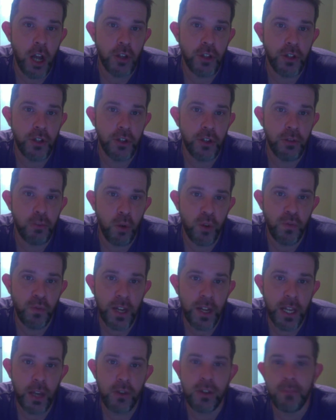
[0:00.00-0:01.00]
to do more
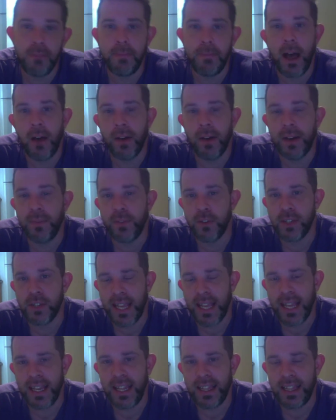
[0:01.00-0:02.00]
videos about. If there's
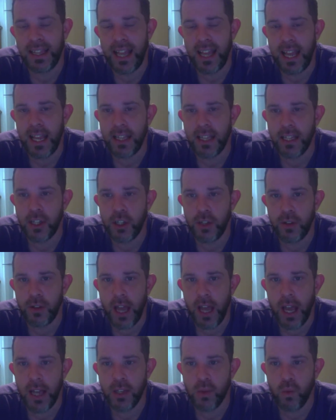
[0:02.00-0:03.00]
anything that you
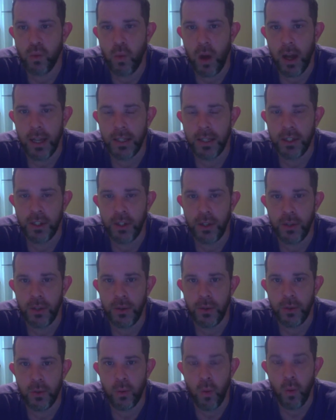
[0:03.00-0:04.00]
guys want
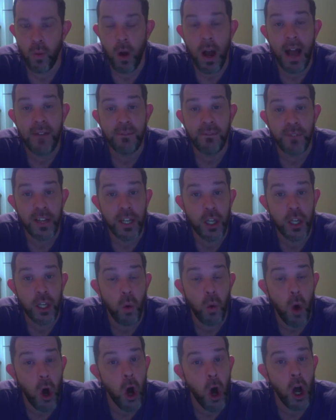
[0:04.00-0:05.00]
a
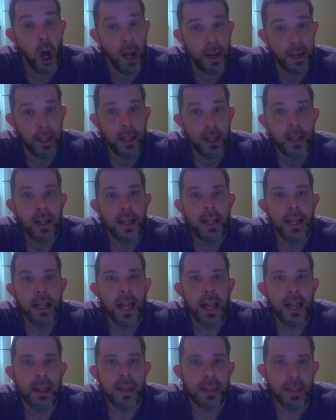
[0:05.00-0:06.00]
video on,
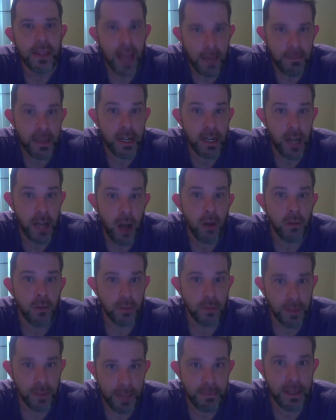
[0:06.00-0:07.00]
let me know.
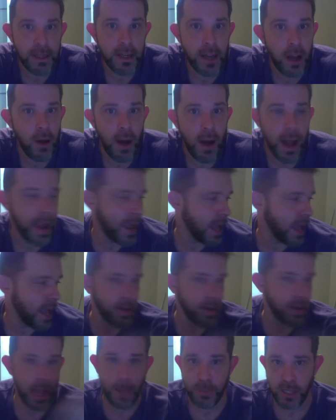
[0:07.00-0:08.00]
Let me know. I have
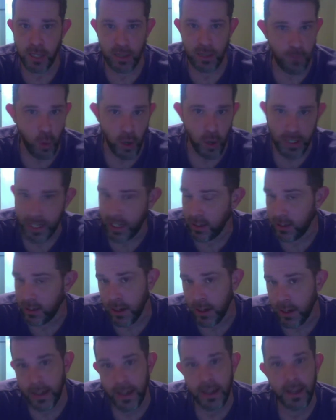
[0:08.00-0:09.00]
an Epson
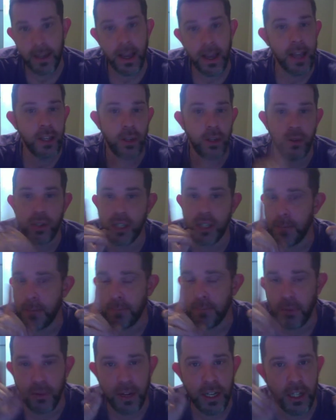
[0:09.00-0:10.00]
1430. I use
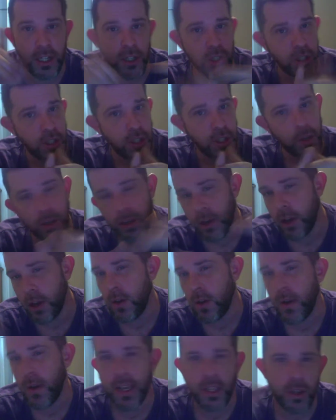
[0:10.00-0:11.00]
Separation
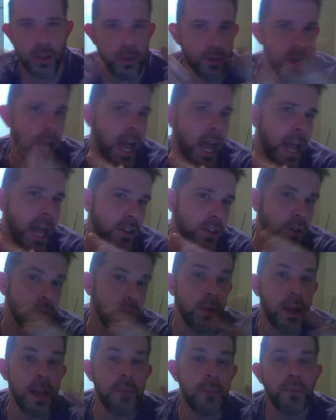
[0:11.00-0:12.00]
Studio. I use
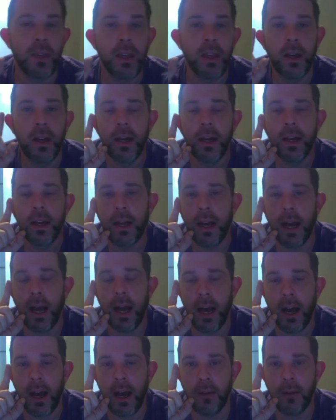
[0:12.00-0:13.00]
Accurate.
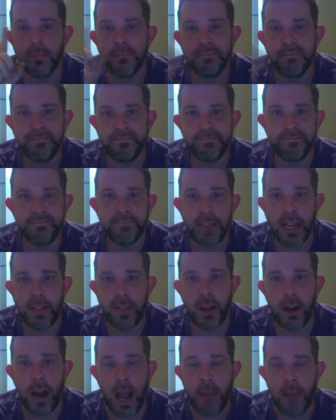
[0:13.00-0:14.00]
And
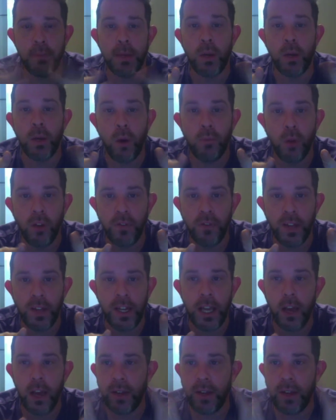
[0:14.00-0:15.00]
there, I'm gonna make one more
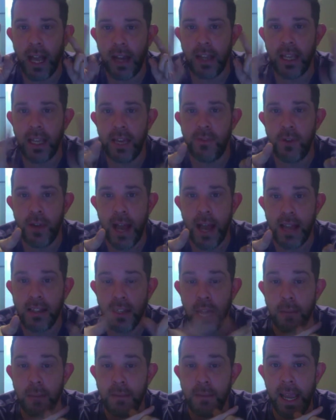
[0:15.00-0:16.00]
video to kind of give you guys
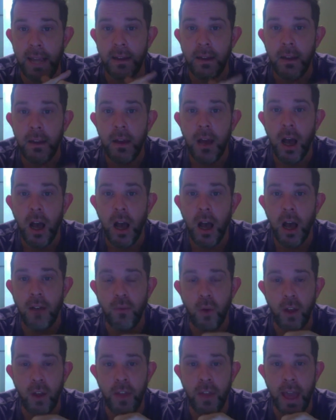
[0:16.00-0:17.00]
an update of
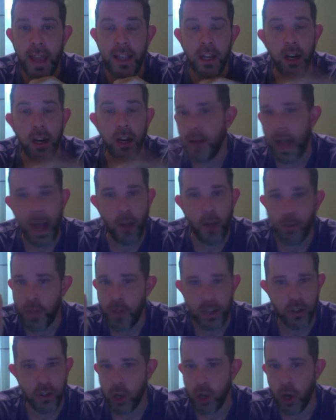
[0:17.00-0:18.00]
what, you know, how
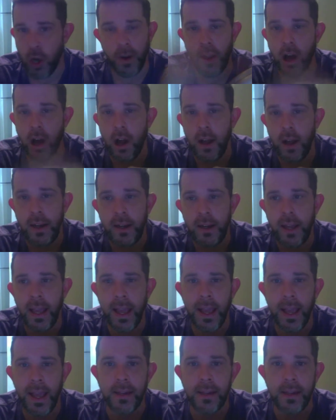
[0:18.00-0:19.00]
things are going on.
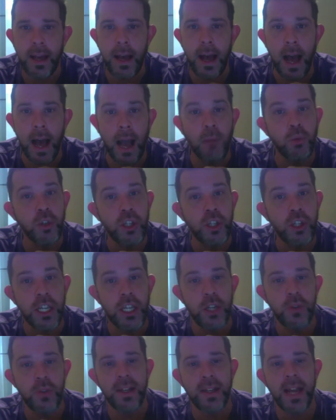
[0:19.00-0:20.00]
And I will see
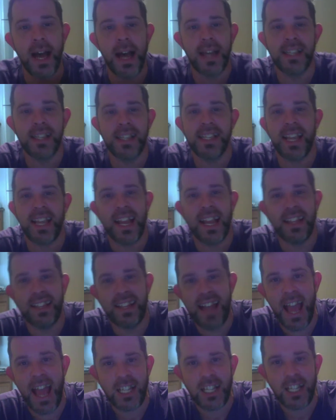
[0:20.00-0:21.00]
you guys in the
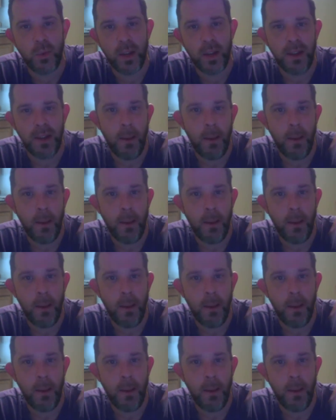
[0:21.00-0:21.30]
next one.